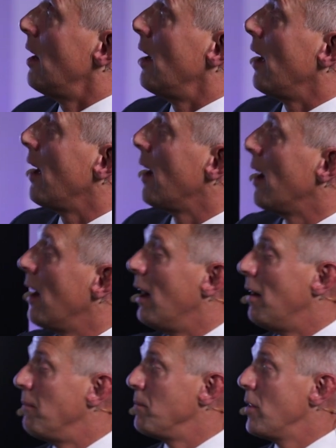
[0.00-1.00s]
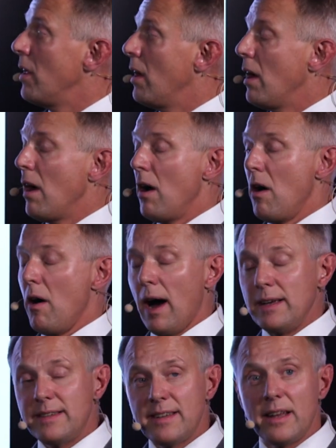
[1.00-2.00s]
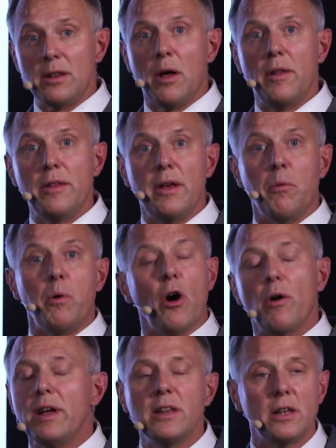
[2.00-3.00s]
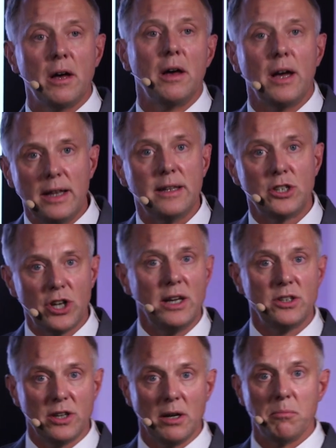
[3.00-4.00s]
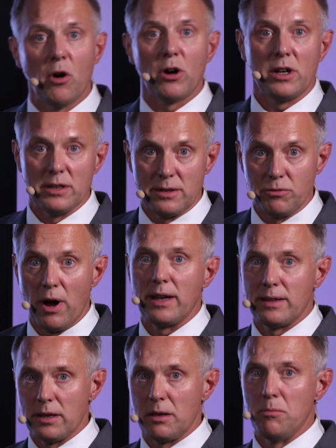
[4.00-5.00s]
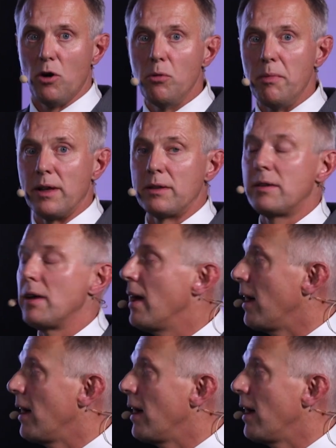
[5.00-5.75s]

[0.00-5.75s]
Um, I said that we are in the, in the changing market right at the moment.